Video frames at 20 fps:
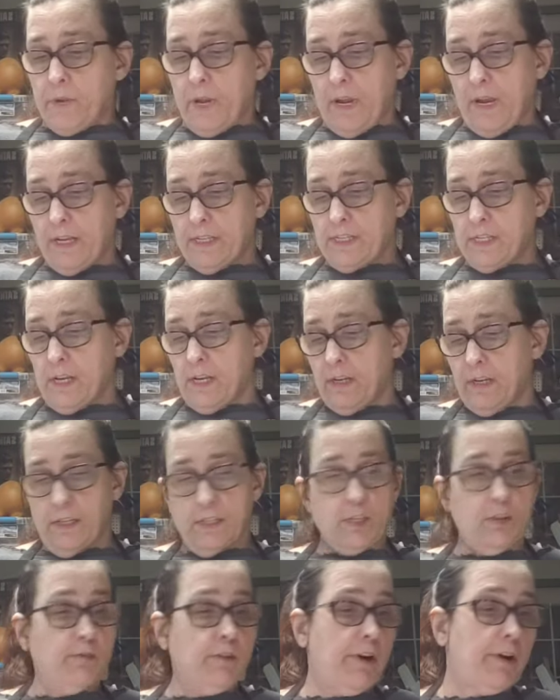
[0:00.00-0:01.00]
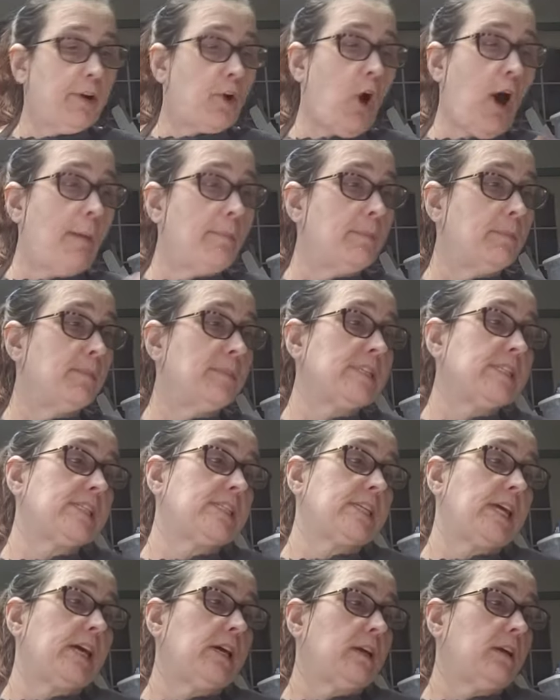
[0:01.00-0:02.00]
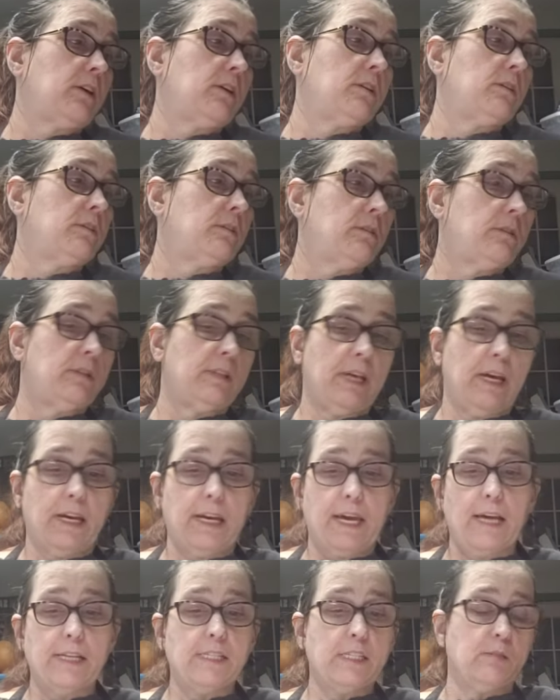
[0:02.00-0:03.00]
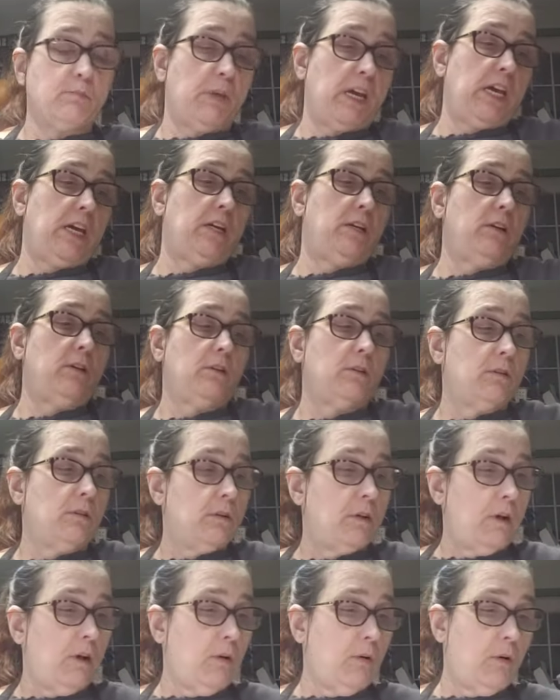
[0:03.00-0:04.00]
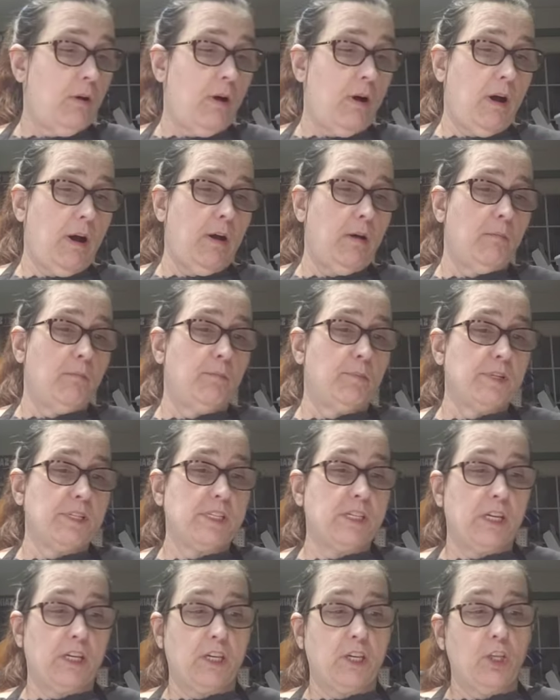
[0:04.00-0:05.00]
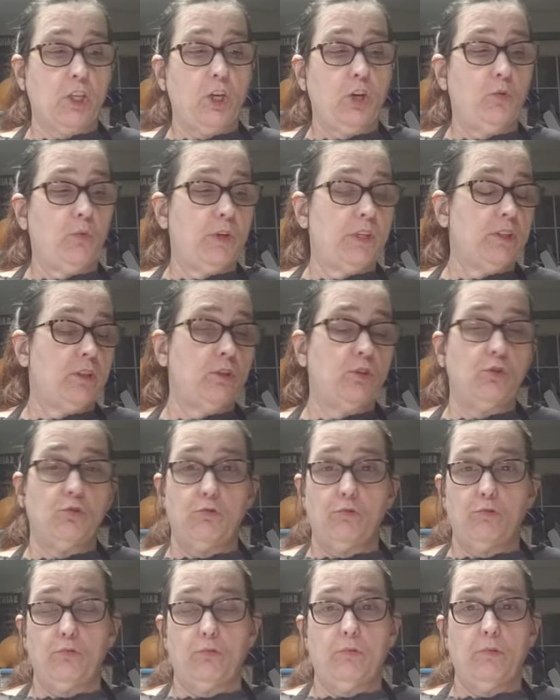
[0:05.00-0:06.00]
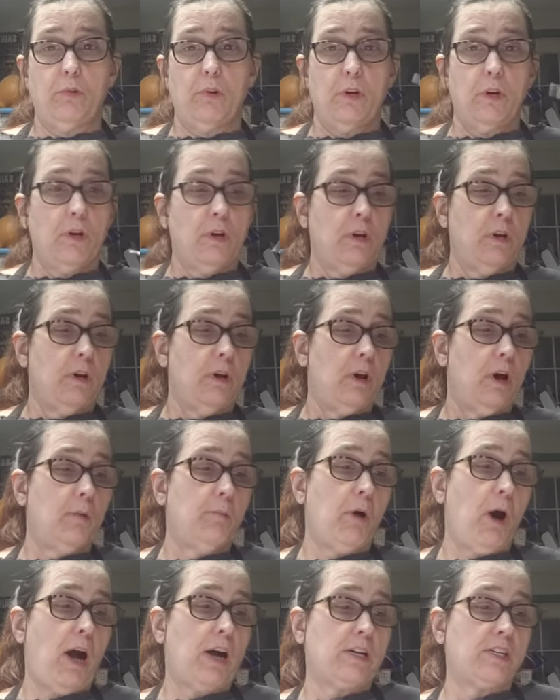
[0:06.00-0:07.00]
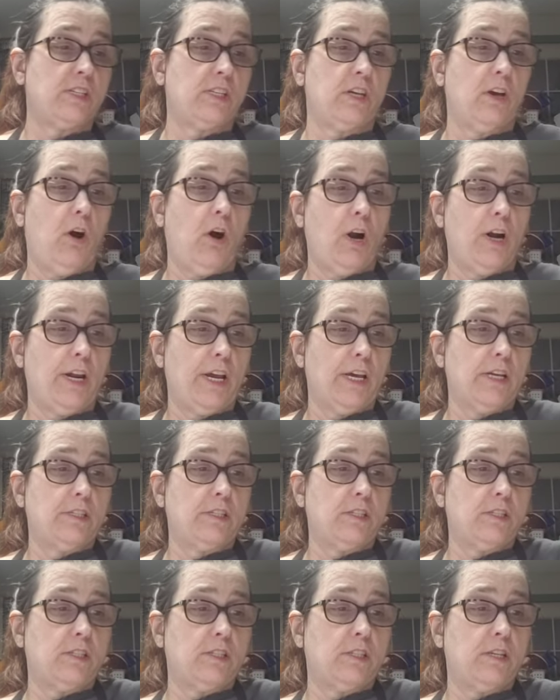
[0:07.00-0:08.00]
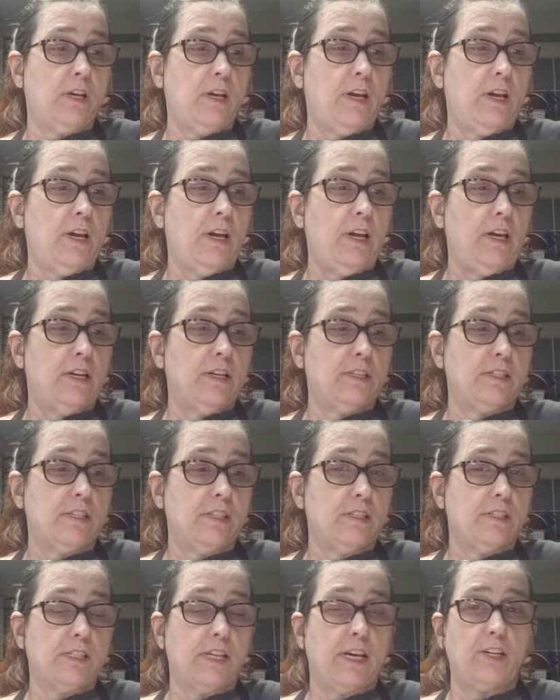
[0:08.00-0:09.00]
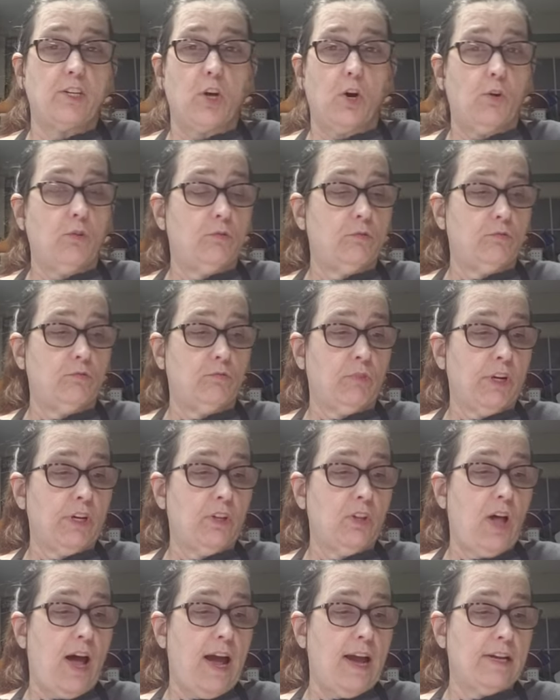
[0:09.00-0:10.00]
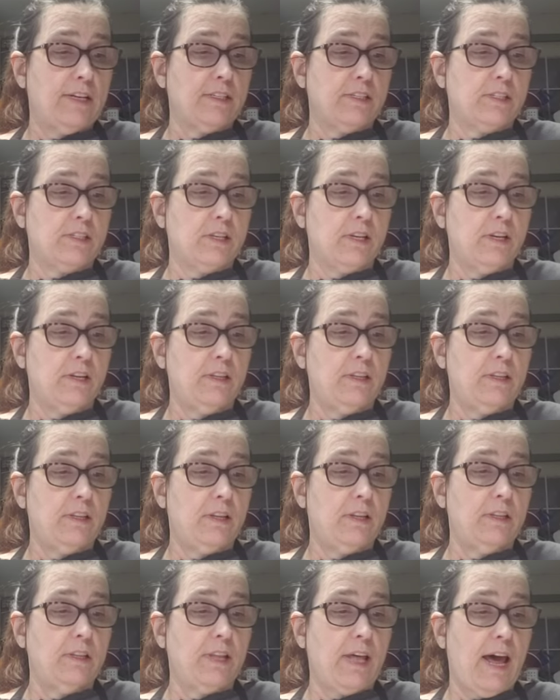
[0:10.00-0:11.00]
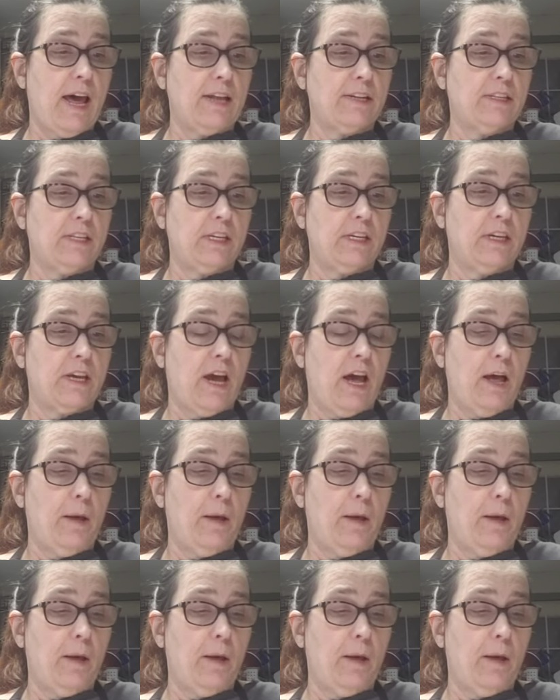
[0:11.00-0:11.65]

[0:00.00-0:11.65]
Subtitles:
it's a very common mistake that gets made, particularly with new epoxy artists, is this: they don't realize that the